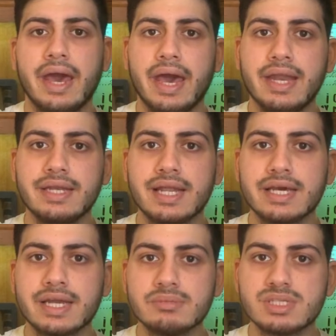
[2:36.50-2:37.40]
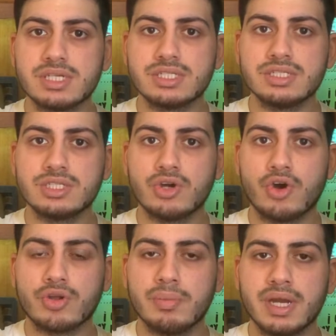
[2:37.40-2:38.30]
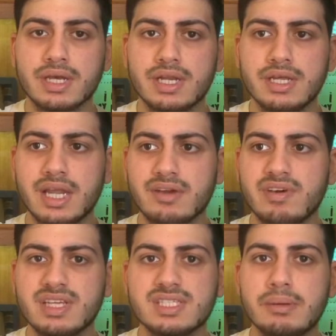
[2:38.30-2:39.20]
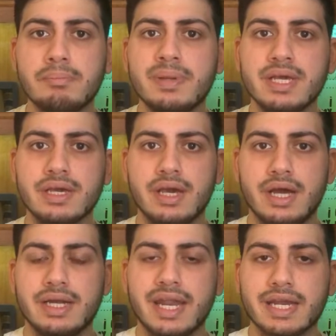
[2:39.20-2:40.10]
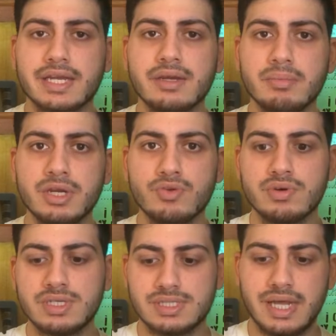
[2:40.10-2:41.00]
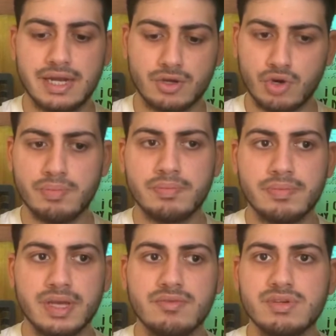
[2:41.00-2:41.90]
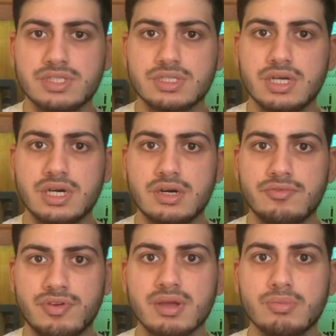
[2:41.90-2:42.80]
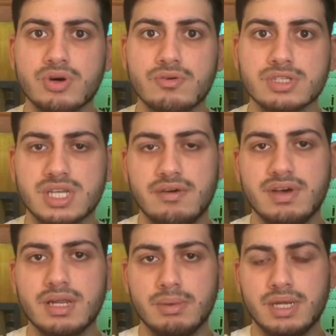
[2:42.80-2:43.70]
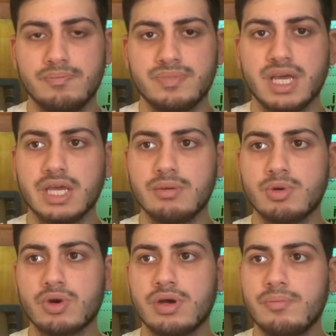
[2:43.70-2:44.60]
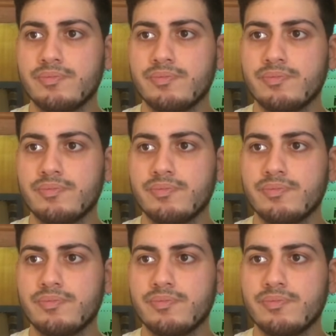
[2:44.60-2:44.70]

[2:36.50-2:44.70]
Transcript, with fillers: And Telegram search engine automatically, like very simply, directed me towards that group in which the free book was available, the ebook